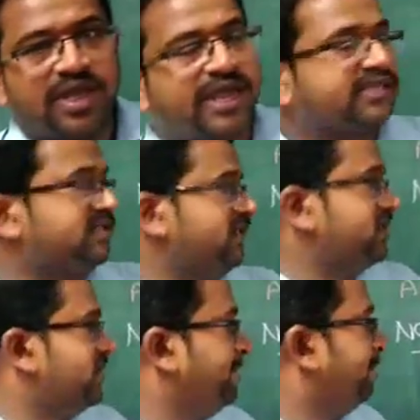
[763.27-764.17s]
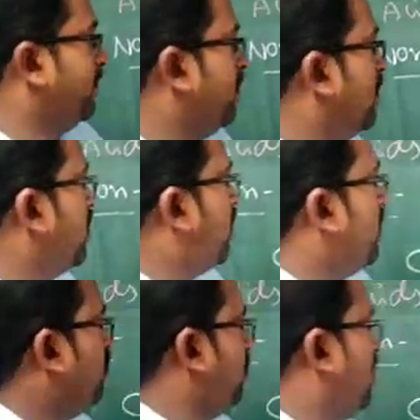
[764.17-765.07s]
acids.
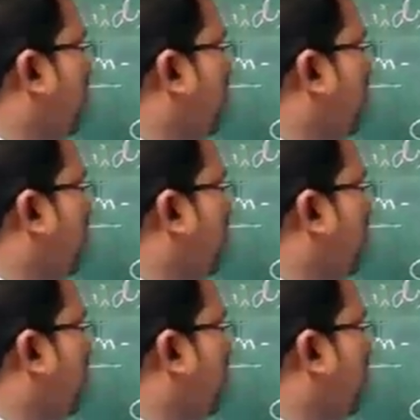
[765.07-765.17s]
Now